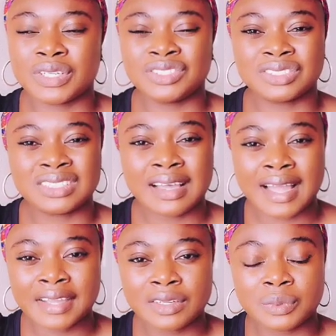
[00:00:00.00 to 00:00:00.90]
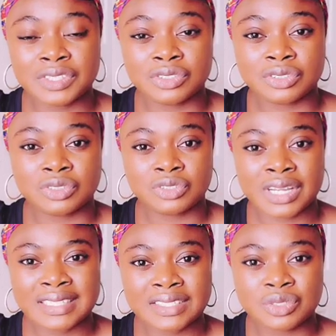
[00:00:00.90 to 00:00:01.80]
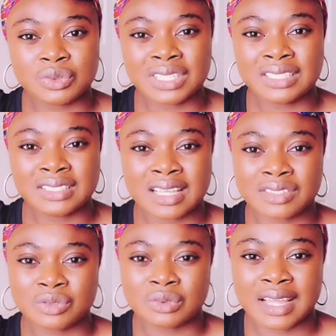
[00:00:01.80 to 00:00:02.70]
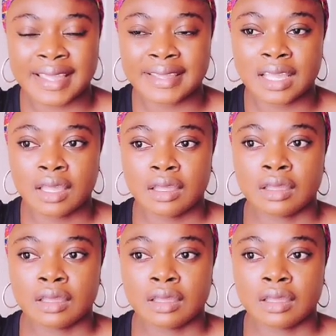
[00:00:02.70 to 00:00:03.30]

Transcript: when you're tired, when you're stressed, you eat as you like.